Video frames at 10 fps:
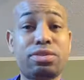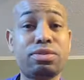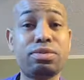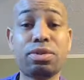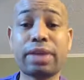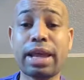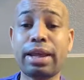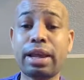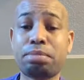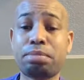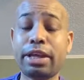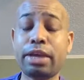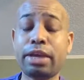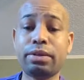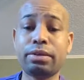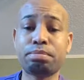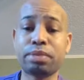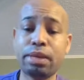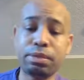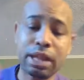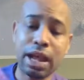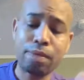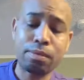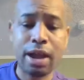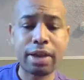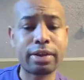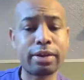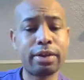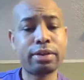okay, I'm playing with Livewire. I'm